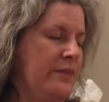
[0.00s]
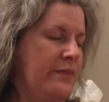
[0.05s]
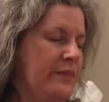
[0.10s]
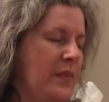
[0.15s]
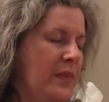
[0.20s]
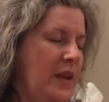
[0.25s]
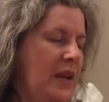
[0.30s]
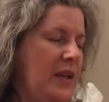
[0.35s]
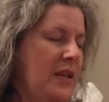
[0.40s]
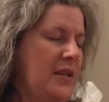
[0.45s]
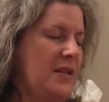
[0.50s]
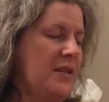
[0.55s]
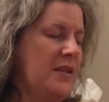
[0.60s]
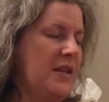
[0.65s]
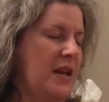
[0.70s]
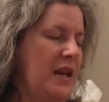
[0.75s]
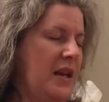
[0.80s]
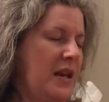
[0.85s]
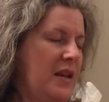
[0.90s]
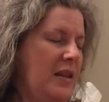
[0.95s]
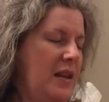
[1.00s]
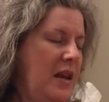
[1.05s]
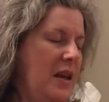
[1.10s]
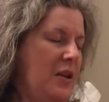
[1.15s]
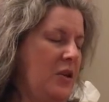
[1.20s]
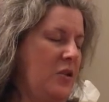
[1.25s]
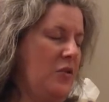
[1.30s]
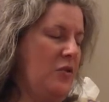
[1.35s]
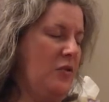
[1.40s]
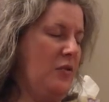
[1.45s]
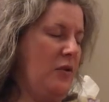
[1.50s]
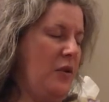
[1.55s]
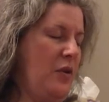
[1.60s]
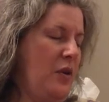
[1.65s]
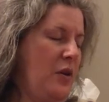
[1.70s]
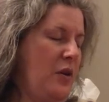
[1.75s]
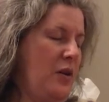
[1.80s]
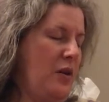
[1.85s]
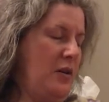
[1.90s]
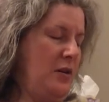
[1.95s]
He's saying thank you
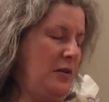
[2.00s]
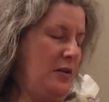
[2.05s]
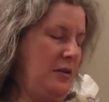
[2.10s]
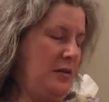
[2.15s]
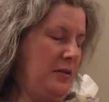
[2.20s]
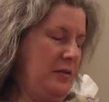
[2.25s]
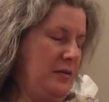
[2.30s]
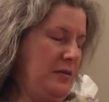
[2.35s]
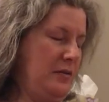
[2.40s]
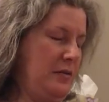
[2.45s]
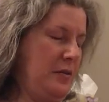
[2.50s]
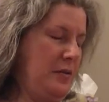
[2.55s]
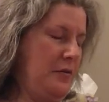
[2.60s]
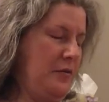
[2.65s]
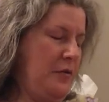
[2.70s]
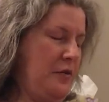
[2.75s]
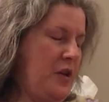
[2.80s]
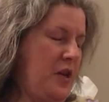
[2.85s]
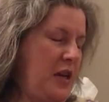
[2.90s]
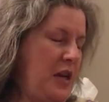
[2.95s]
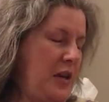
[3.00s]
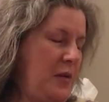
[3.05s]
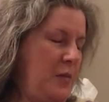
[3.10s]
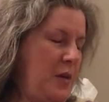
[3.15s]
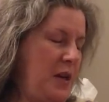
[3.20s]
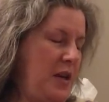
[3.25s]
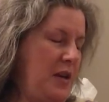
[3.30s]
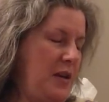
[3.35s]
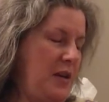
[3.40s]
for freeing me.